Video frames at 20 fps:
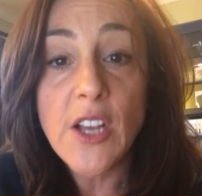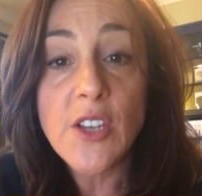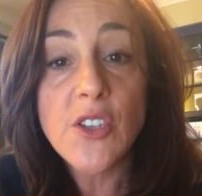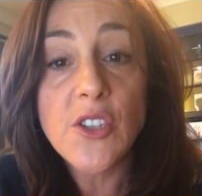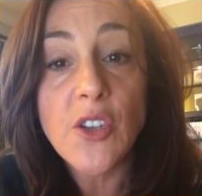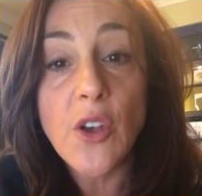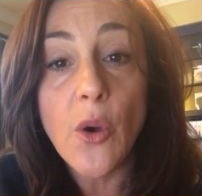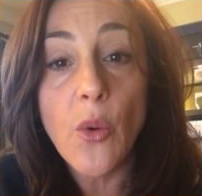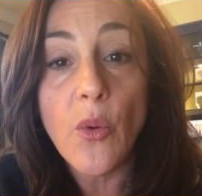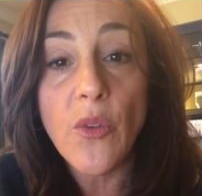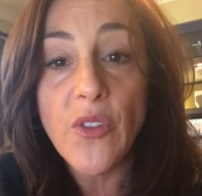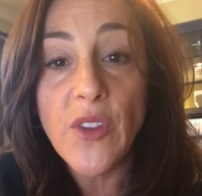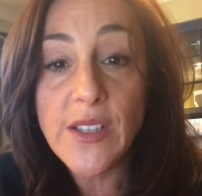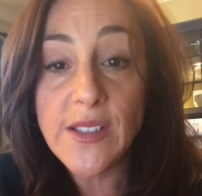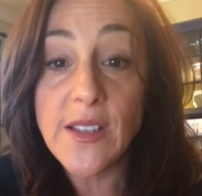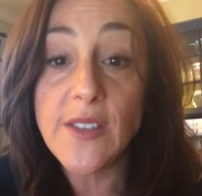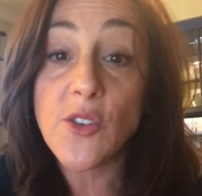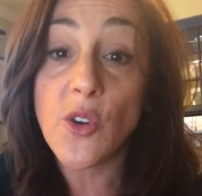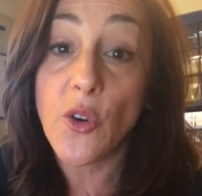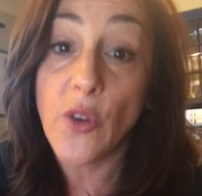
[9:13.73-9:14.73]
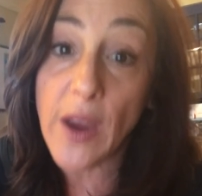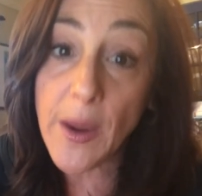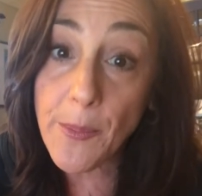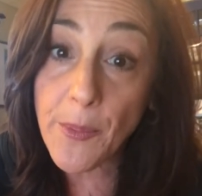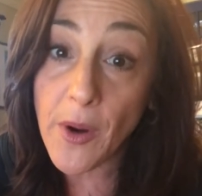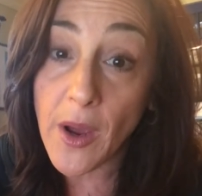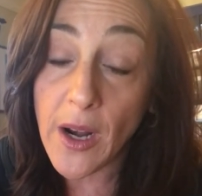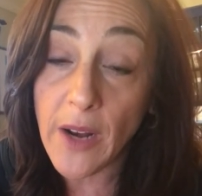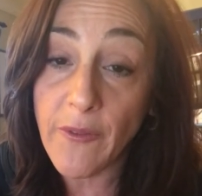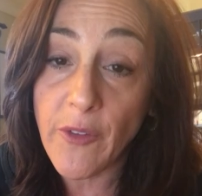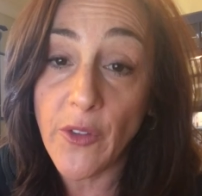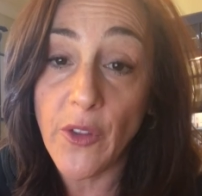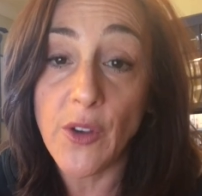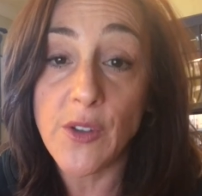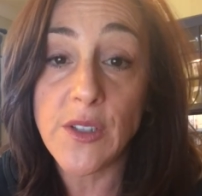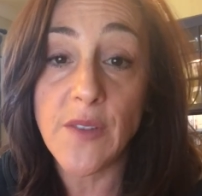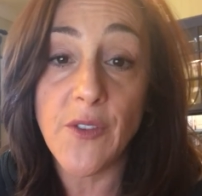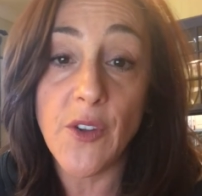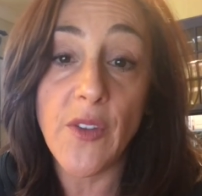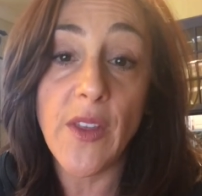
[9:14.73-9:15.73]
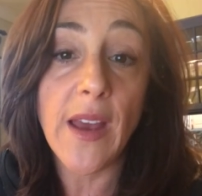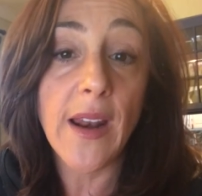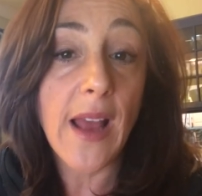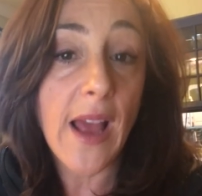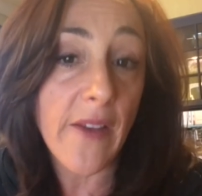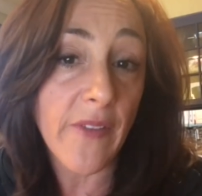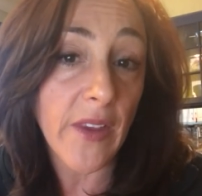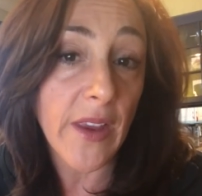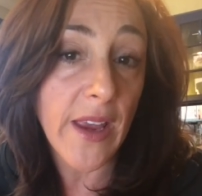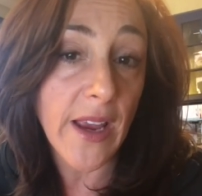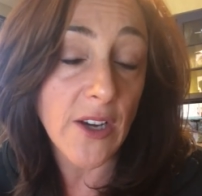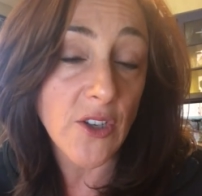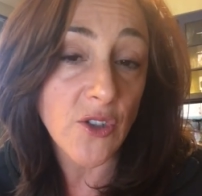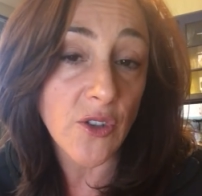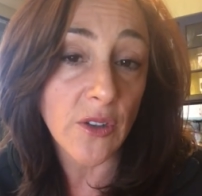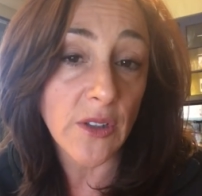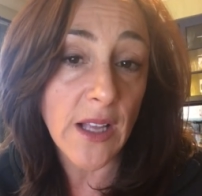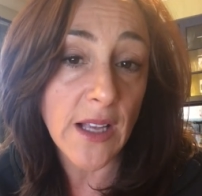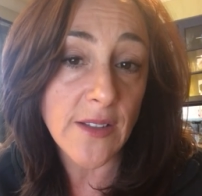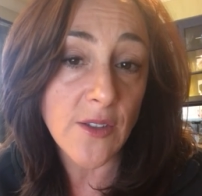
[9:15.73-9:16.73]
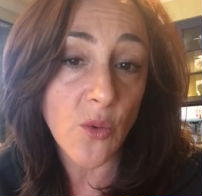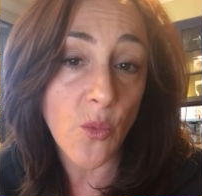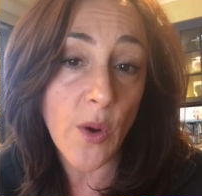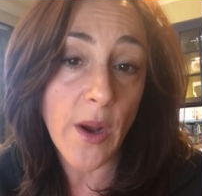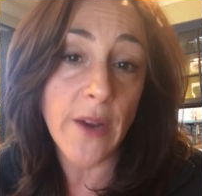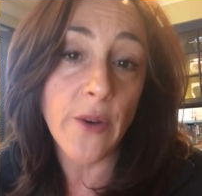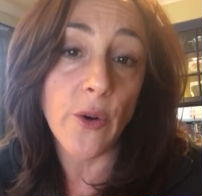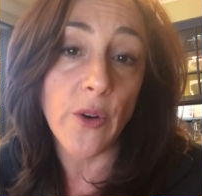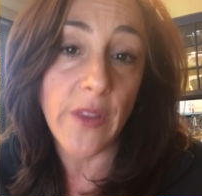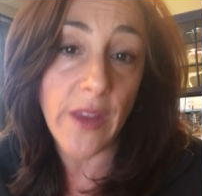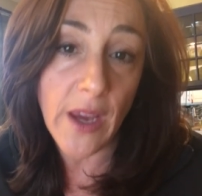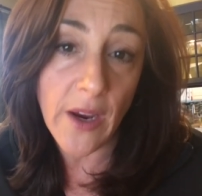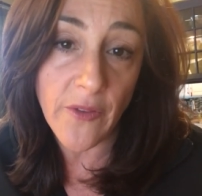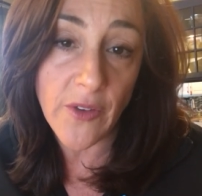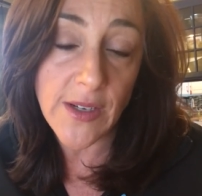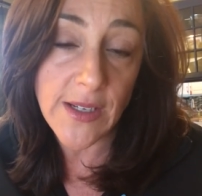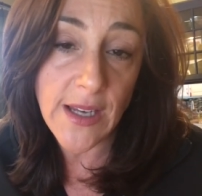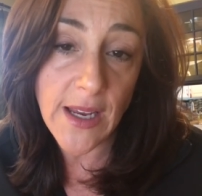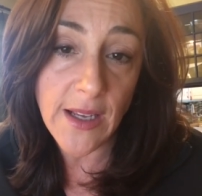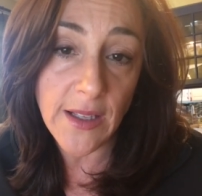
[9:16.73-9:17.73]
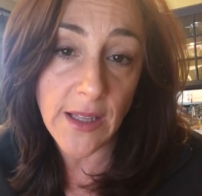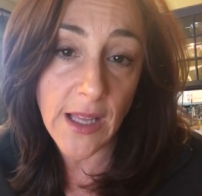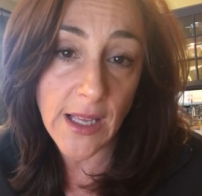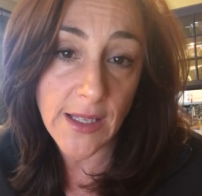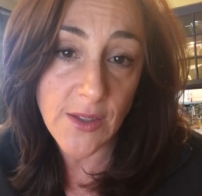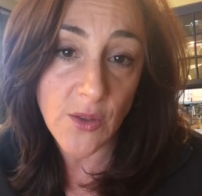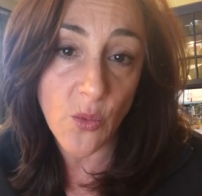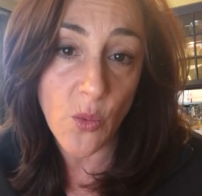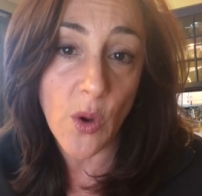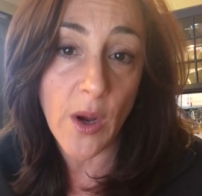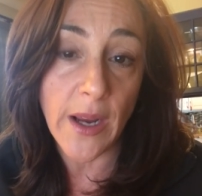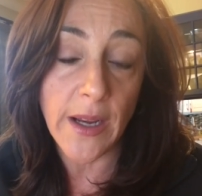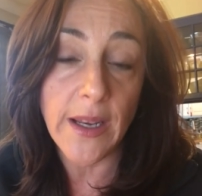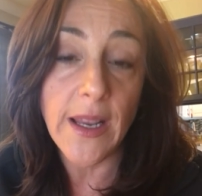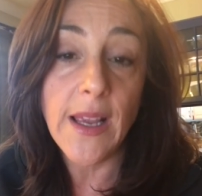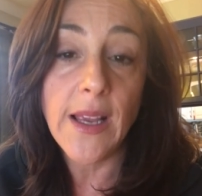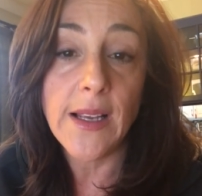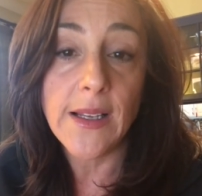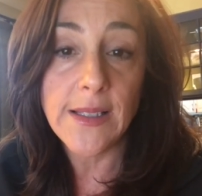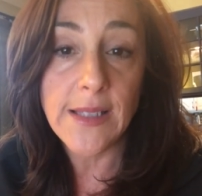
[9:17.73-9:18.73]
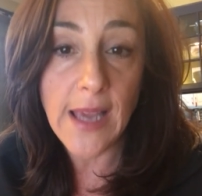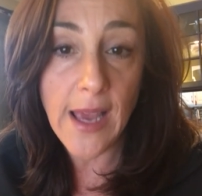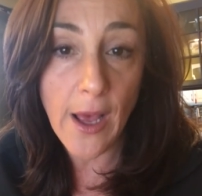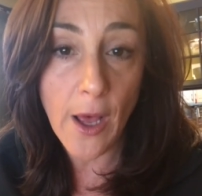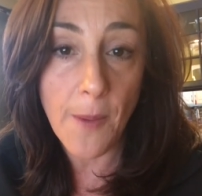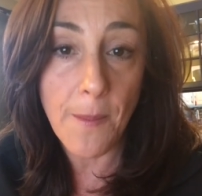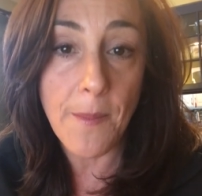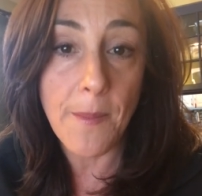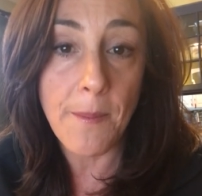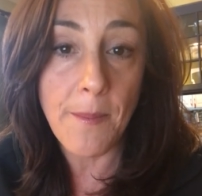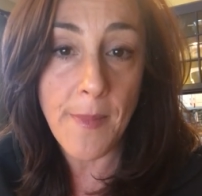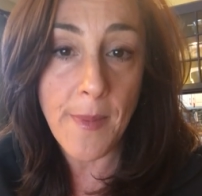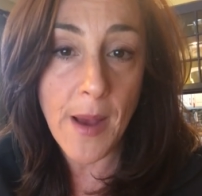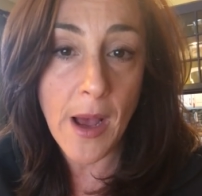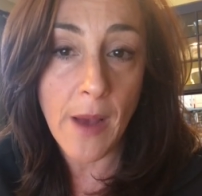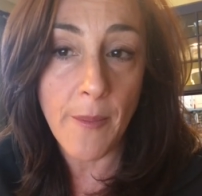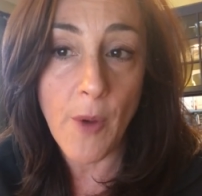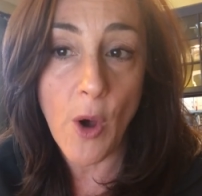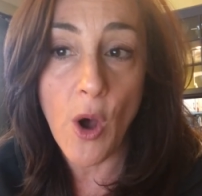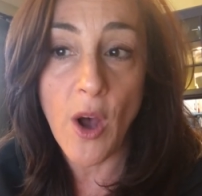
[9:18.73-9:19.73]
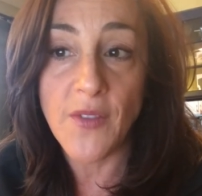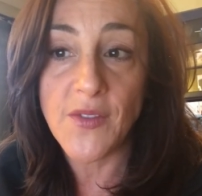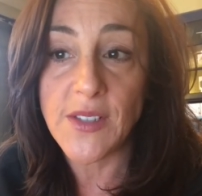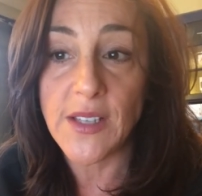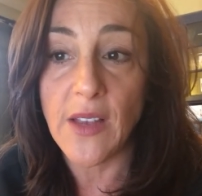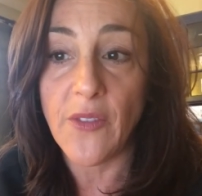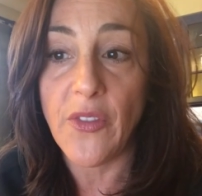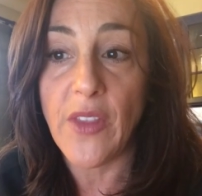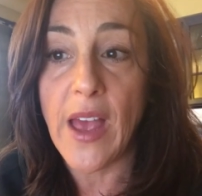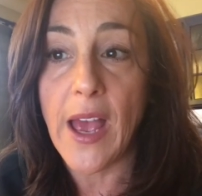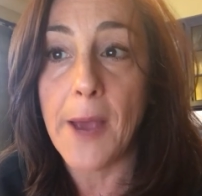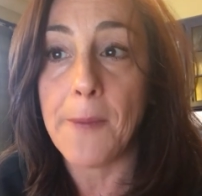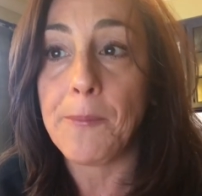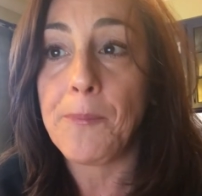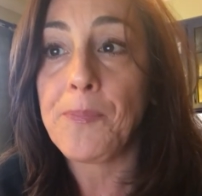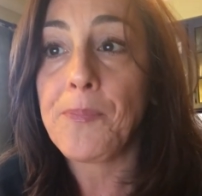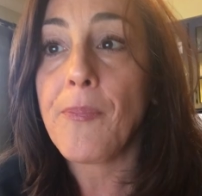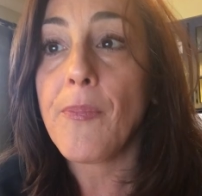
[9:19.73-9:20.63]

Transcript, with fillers: So this is a great product for those of you that have the occasional glass of wine or the everyday glass of wine to help um, offset that.